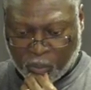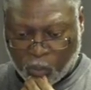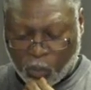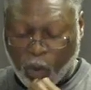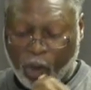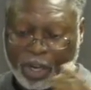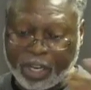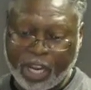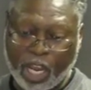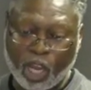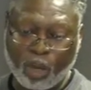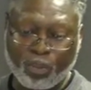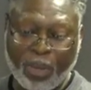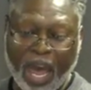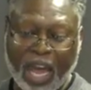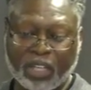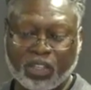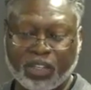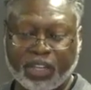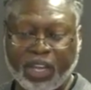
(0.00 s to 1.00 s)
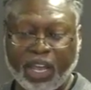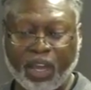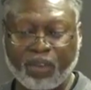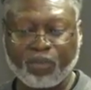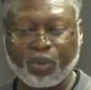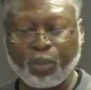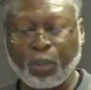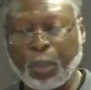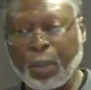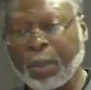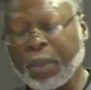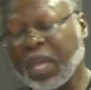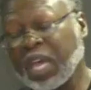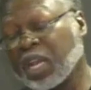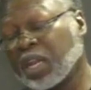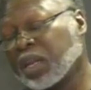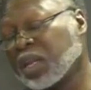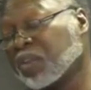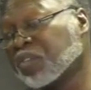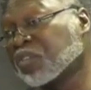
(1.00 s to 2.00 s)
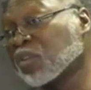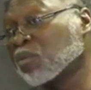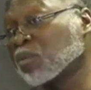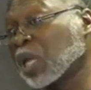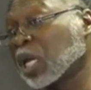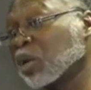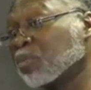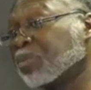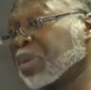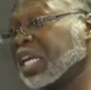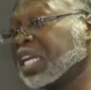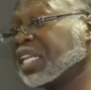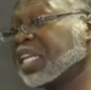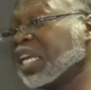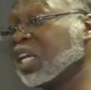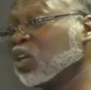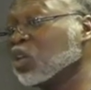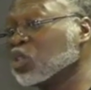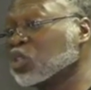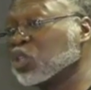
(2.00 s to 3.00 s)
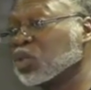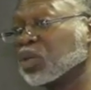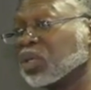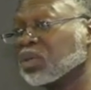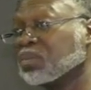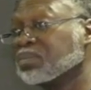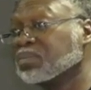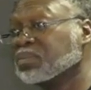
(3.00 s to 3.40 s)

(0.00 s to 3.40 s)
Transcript: Word came back to David, and it didn't seem like a big deal to him.